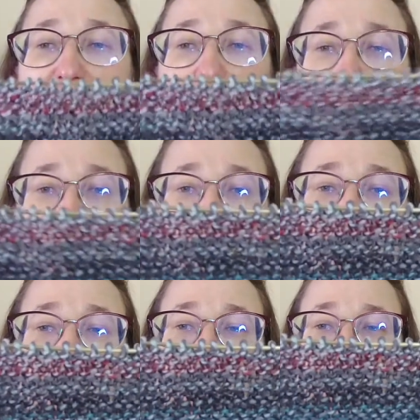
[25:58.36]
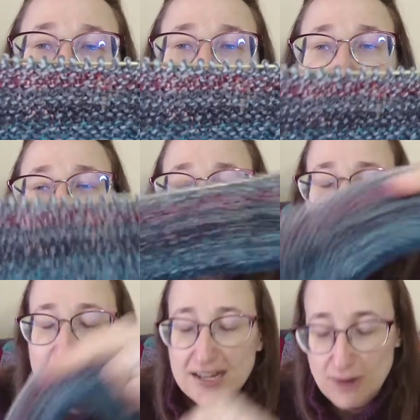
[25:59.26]
colorways.
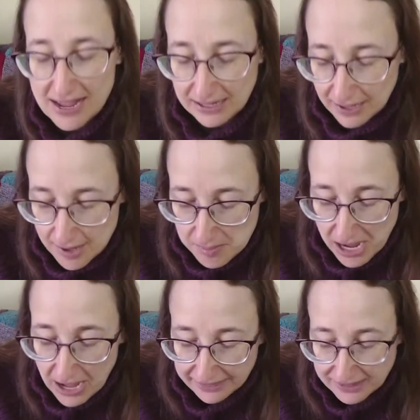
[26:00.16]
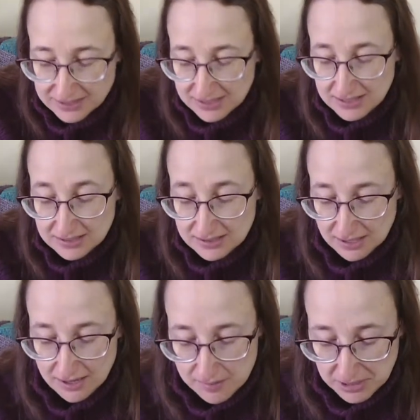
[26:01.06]
Anyway, this is,
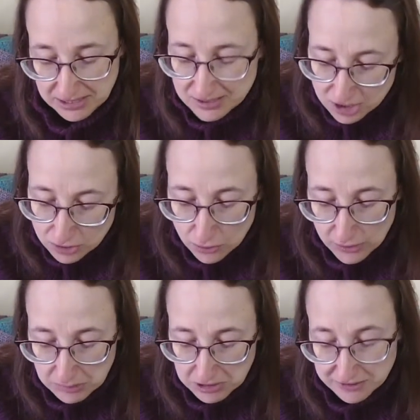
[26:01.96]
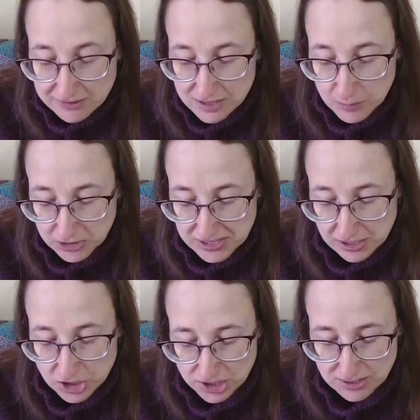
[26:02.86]
it's slow going because it's small
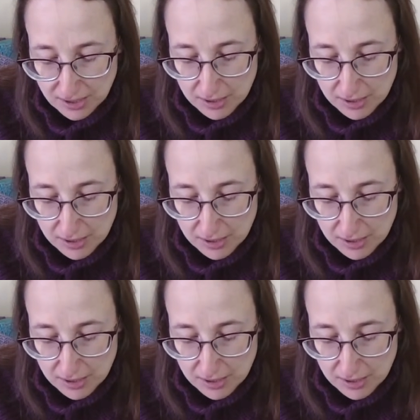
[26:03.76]
stitches.